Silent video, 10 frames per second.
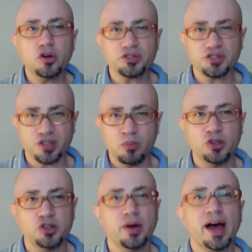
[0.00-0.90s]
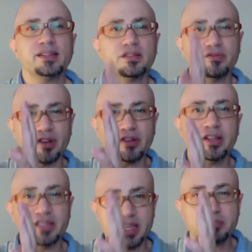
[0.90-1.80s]
someone who has a very
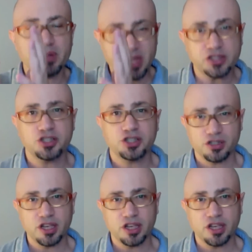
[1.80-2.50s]
deep niche